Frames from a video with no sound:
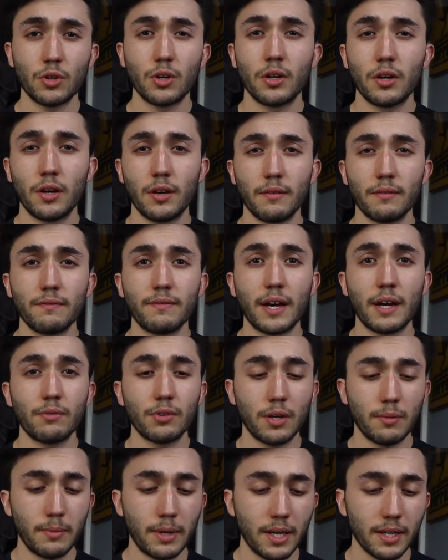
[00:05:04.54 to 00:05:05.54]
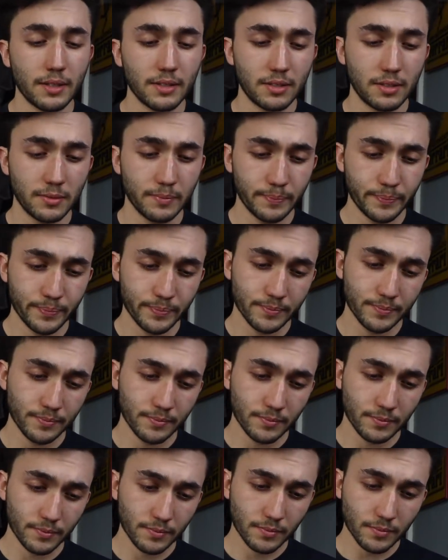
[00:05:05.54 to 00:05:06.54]
or a 5 rep max.
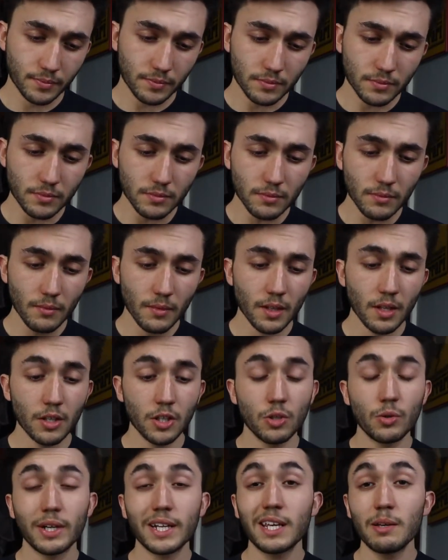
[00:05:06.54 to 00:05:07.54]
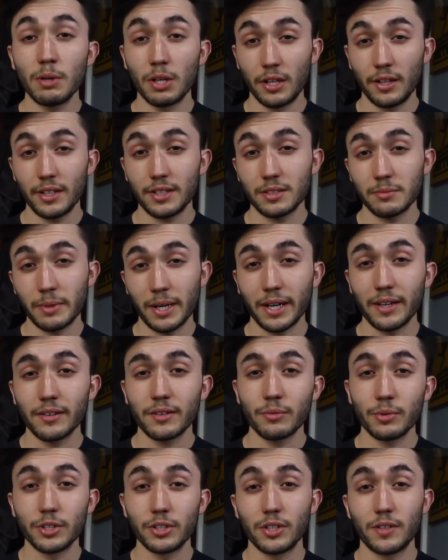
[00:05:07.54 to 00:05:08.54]
You want to keep all of these in mind
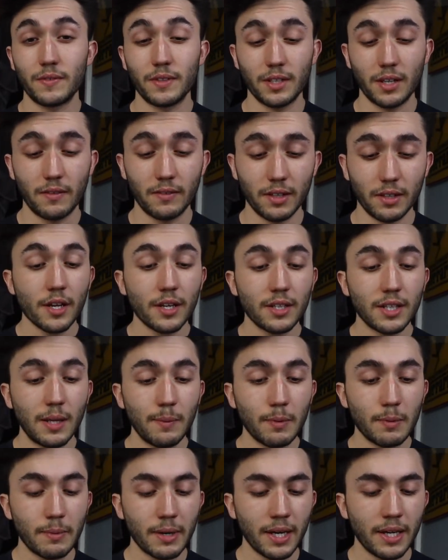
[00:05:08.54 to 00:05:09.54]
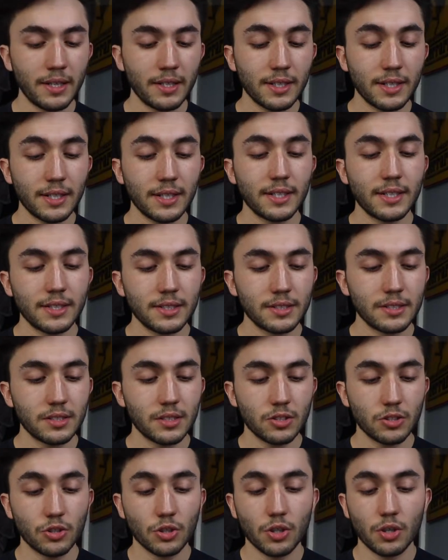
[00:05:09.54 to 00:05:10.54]
when you're lifting heavy. The thing to keep in mind
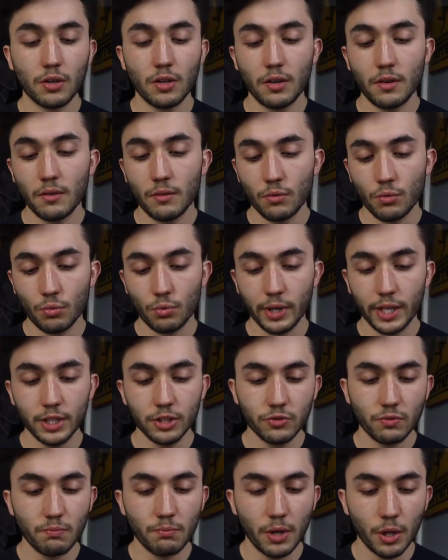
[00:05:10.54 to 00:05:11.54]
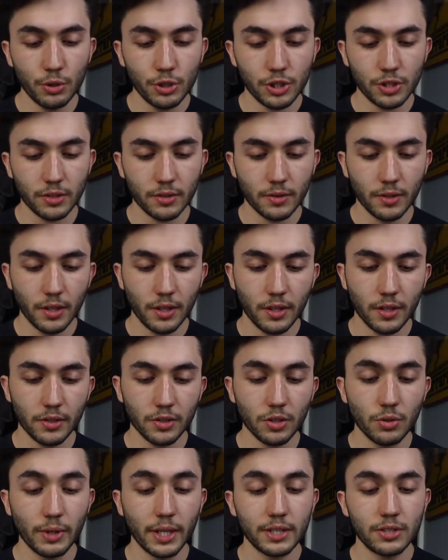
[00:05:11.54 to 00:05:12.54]
is your range of motion.
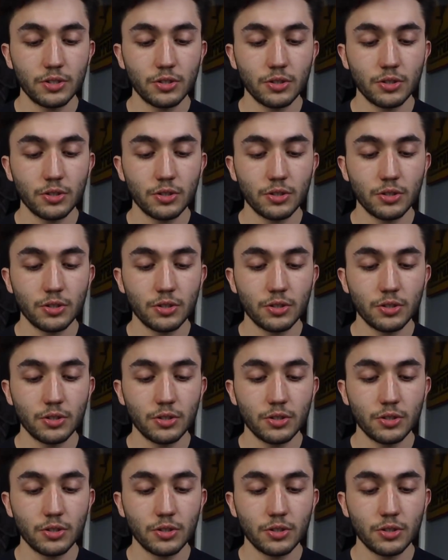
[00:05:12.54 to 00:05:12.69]
You want